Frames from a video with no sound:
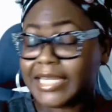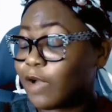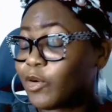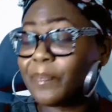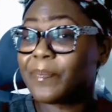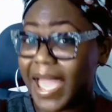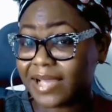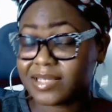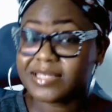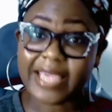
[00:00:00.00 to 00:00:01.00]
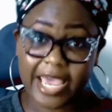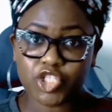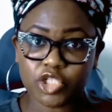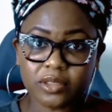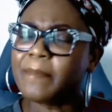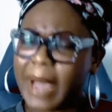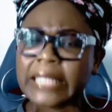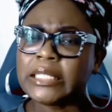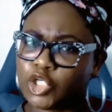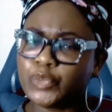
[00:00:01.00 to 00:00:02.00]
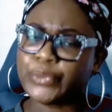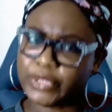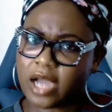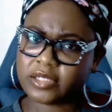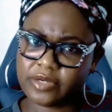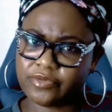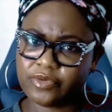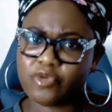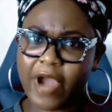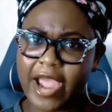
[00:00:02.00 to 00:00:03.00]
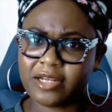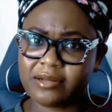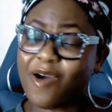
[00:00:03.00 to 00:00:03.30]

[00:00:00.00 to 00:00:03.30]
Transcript: Now, a packed schedule might look productive, right?